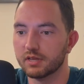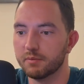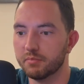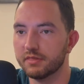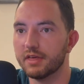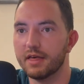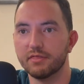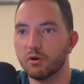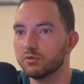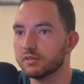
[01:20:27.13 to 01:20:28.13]
but then
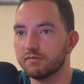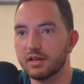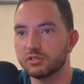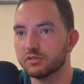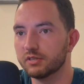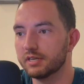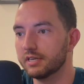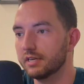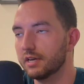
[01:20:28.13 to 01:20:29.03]
those eventually,